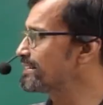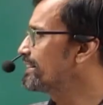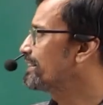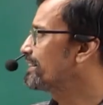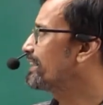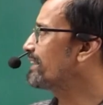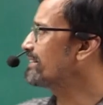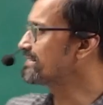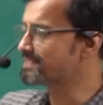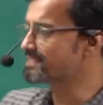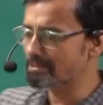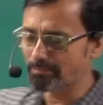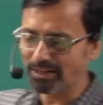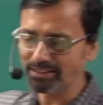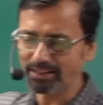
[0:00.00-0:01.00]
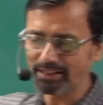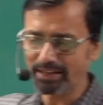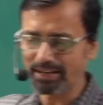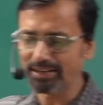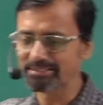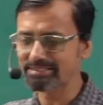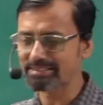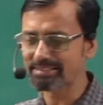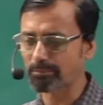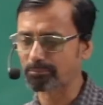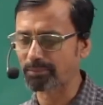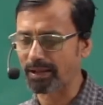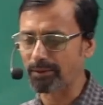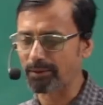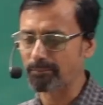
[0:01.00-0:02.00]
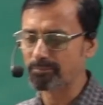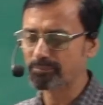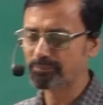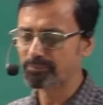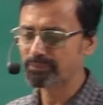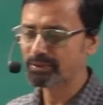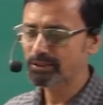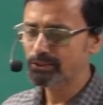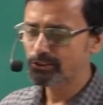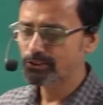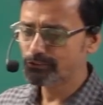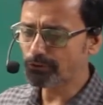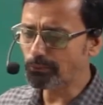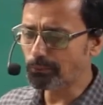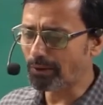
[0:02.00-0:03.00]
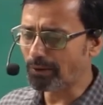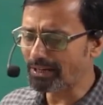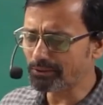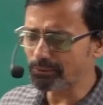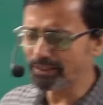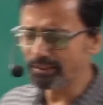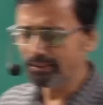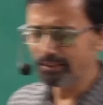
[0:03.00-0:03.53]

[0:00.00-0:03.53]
that is demand and supply. So what we